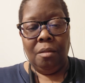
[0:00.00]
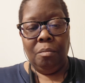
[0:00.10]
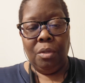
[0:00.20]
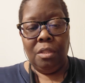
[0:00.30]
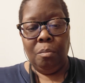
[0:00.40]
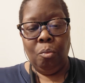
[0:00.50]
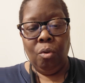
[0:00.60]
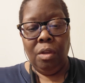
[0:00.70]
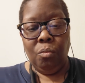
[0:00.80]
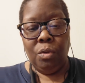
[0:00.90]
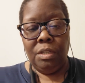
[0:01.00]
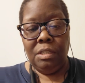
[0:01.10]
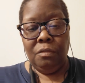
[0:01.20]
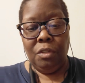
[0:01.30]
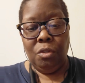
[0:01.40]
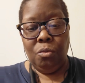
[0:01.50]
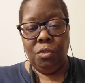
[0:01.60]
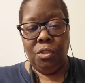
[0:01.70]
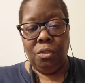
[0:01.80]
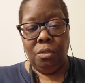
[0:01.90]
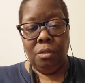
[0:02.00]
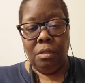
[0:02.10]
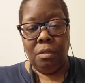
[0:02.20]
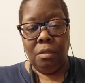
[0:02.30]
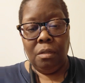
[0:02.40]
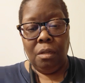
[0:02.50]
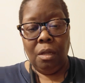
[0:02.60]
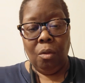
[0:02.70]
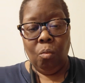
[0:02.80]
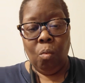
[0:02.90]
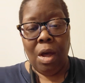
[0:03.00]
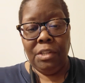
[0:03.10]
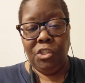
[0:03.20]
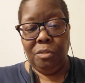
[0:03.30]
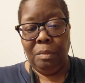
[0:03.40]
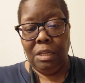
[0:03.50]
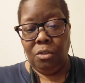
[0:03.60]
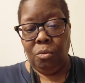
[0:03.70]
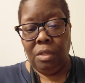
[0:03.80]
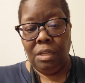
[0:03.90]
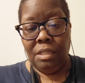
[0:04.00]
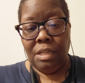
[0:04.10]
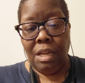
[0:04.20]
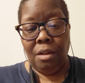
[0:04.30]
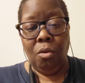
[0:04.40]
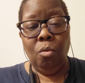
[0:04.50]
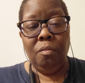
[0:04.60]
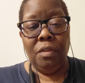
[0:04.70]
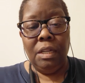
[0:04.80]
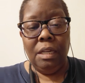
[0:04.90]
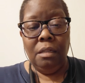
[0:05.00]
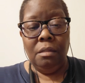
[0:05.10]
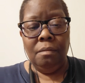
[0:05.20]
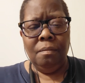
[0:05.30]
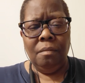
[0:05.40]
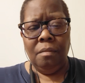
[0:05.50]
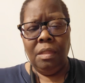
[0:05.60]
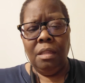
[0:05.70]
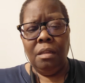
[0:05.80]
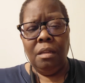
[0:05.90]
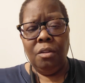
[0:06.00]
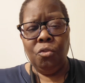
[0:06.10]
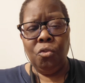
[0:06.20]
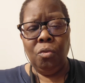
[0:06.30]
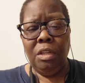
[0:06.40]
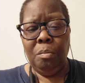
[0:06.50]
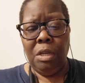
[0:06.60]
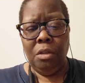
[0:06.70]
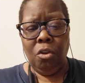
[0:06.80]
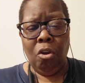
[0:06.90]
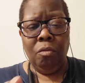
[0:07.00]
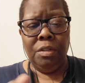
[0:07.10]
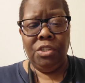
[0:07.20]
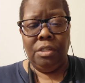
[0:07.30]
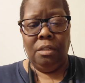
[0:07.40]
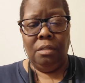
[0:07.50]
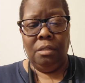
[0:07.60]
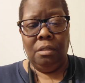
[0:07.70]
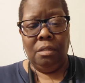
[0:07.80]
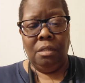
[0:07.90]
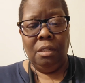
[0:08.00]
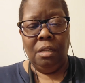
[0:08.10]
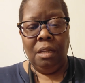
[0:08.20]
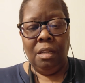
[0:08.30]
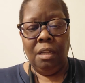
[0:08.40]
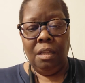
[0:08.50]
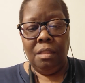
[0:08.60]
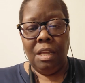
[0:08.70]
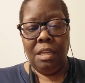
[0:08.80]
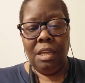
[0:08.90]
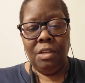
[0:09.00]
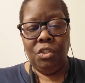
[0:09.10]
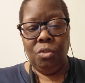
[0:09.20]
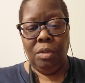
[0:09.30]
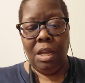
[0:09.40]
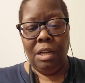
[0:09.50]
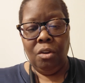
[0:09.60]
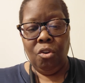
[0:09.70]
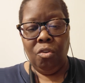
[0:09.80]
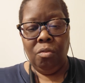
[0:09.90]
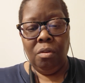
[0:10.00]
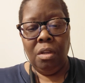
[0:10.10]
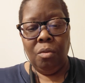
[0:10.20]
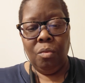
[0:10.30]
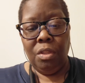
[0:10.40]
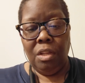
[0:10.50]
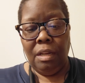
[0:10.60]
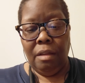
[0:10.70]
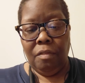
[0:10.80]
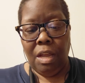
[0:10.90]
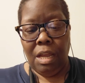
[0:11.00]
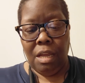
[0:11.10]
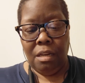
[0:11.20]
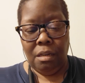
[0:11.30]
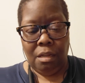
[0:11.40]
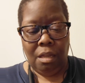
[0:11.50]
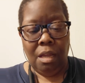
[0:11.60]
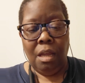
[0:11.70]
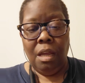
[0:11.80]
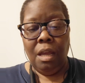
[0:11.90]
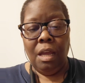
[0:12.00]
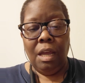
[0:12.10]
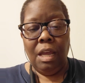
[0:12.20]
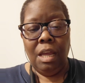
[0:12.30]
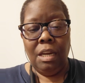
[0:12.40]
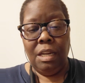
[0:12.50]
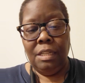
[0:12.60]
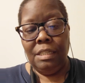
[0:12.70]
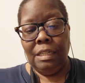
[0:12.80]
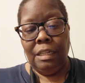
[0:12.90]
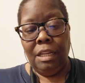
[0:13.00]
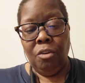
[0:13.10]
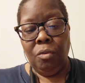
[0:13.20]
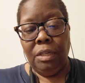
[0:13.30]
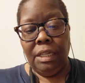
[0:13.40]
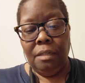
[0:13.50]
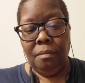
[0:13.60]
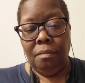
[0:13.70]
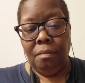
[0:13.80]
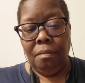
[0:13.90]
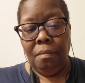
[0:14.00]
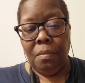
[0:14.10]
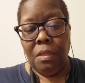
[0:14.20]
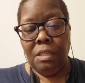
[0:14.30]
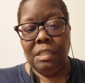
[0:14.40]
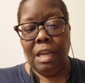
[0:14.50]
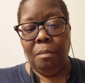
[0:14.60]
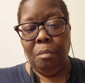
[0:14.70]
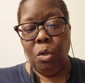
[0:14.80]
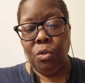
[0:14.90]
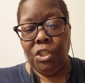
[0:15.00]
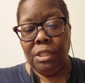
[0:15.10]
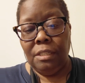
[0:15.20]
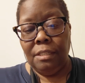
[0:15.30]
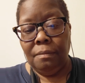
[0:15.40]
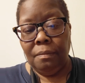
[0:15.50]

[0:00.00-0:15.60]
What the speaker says: But the point was for you to watch me do this and hopefully truly be encouraged that yes, you can learn with your left hand, and it's literally the same motion